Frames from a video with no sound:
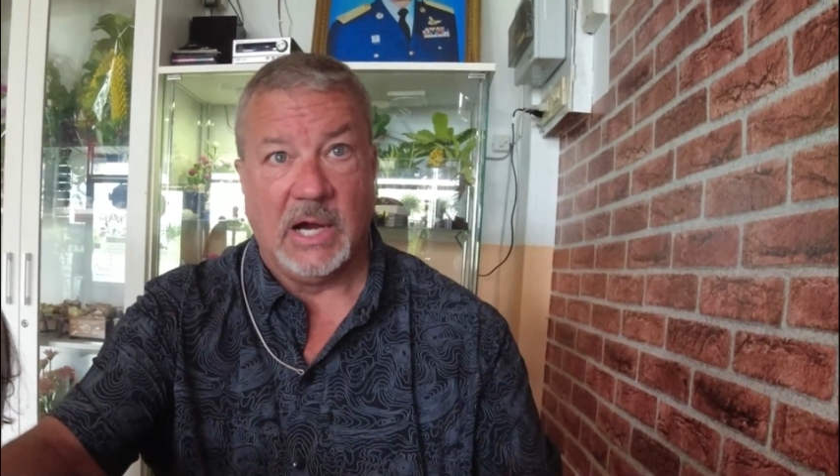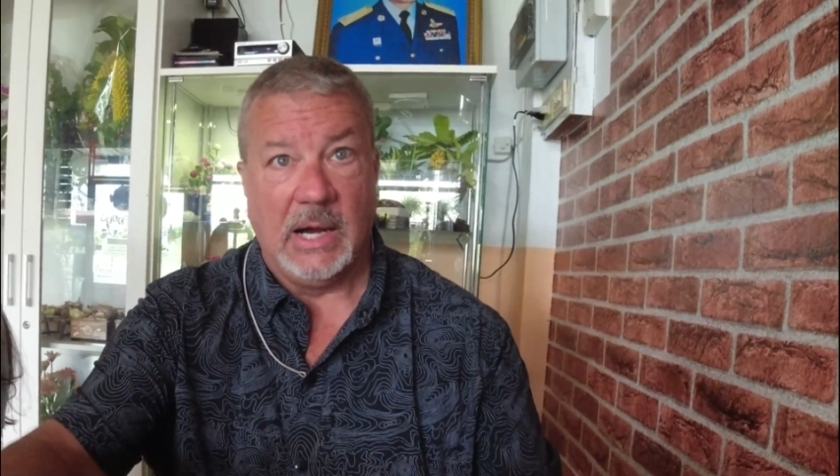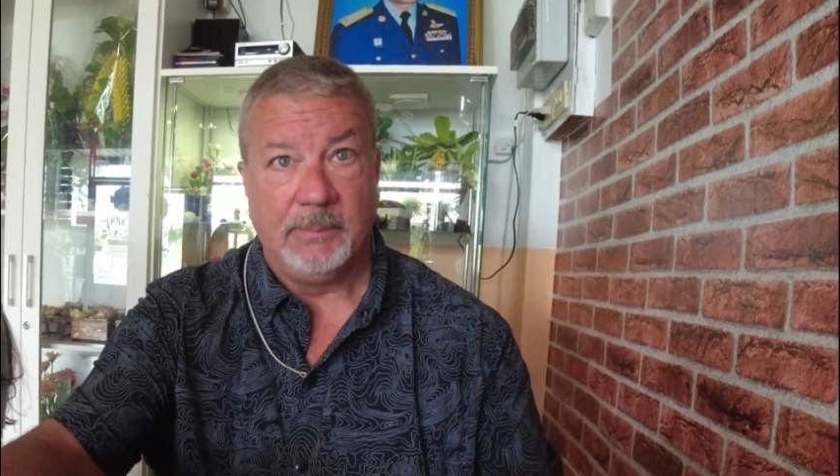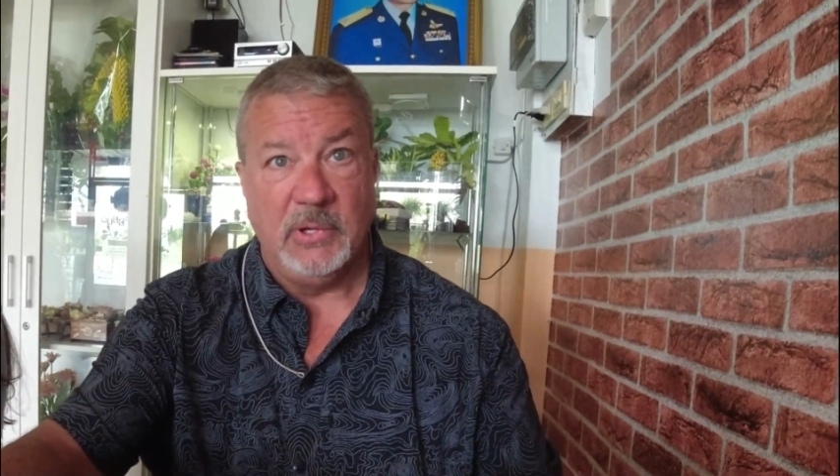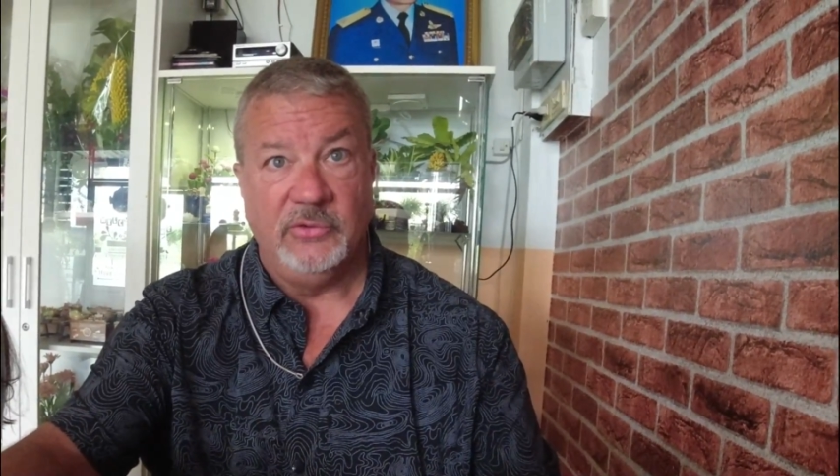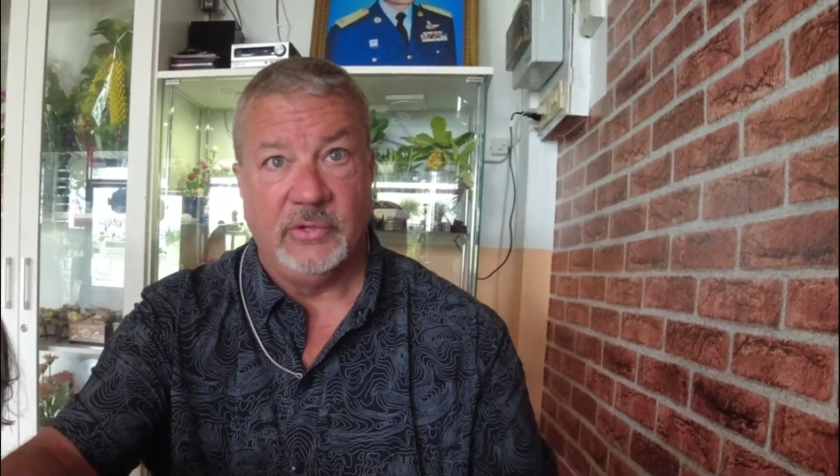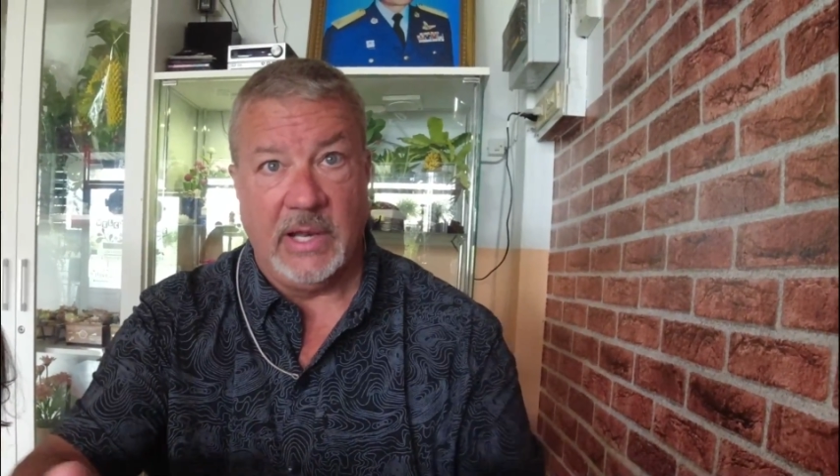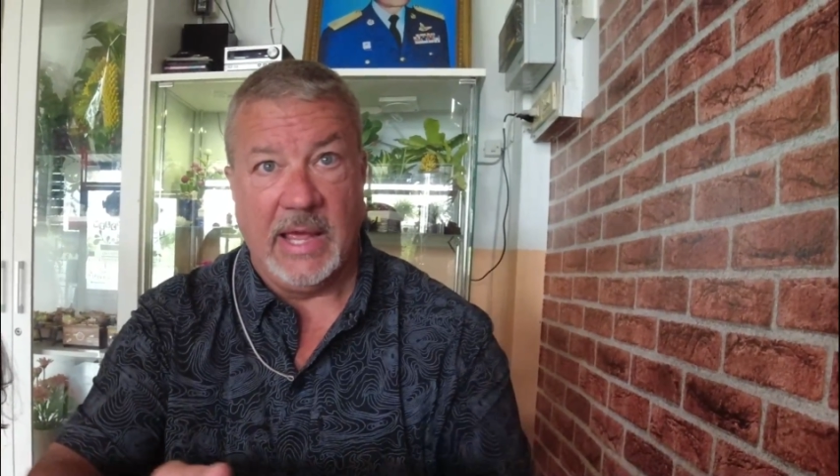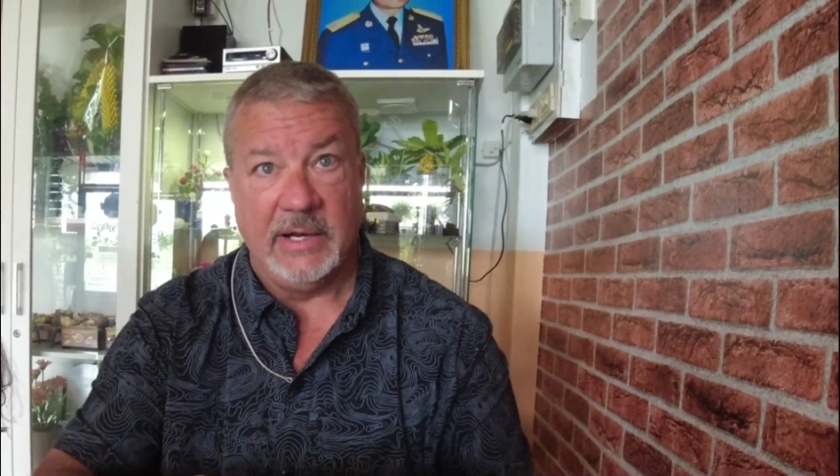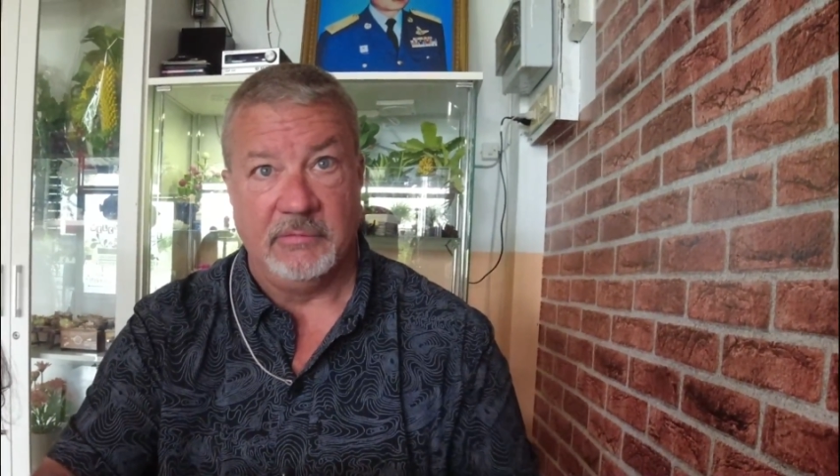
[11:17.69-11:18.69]
copies and
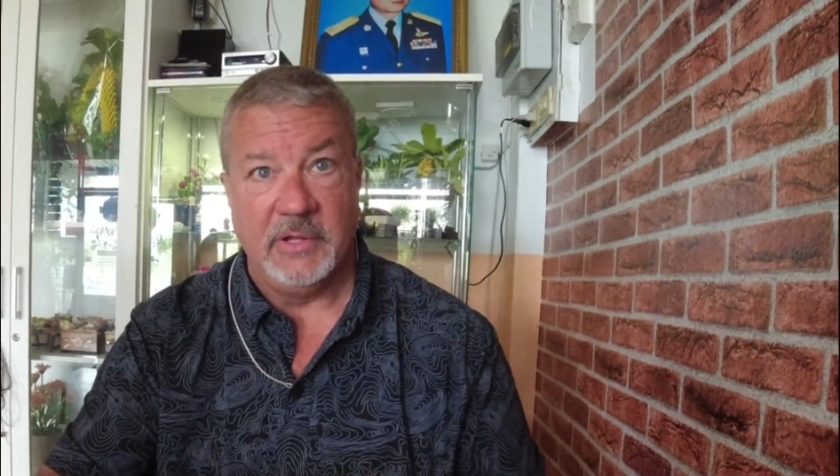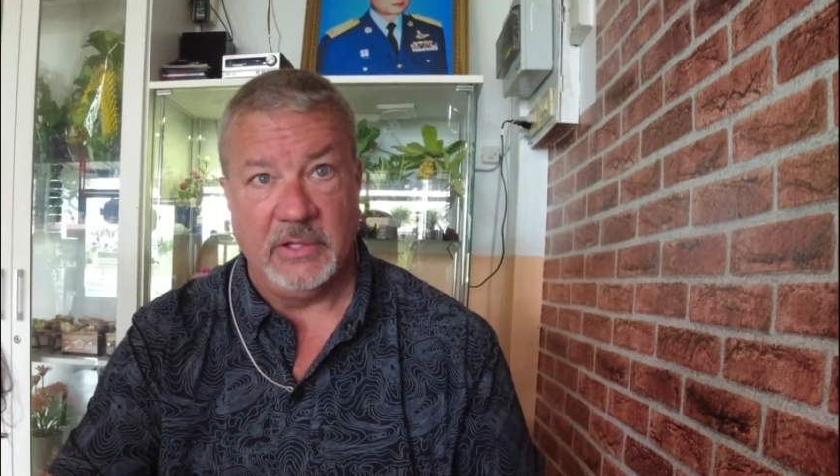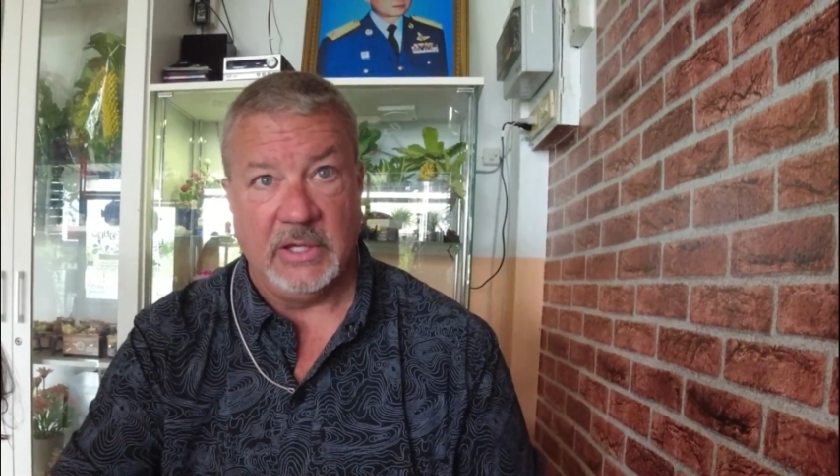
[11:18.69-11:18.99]
had everything